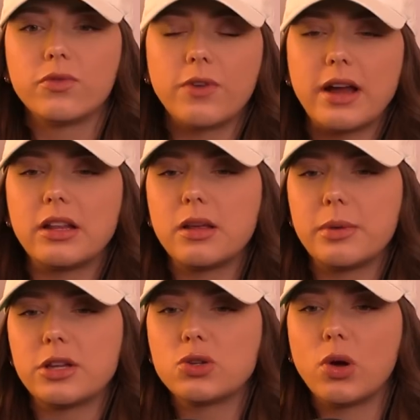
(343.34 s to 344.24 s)
finally
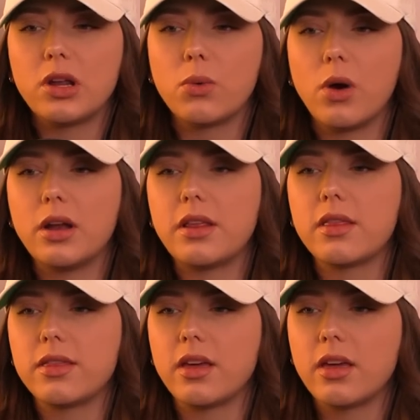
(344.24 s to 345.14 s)
being 21
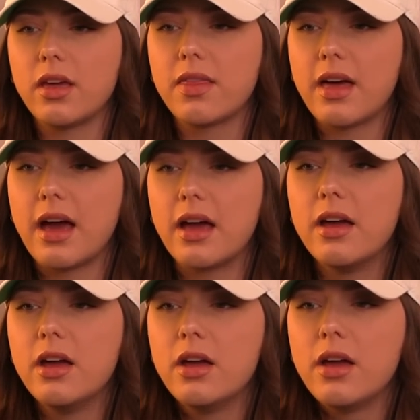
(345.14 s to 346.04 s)
and thinking that
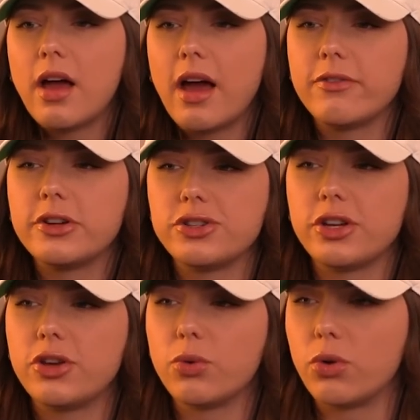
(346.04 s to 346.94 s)
every
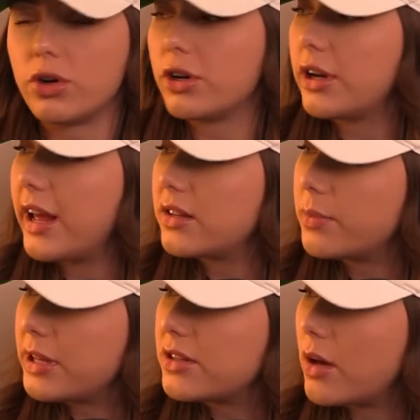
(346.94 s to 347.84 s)
drink you ordered had to
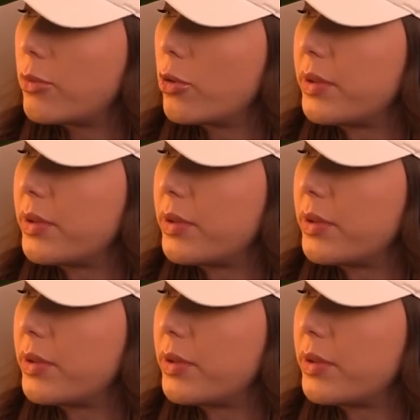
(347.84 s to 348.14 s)
be a double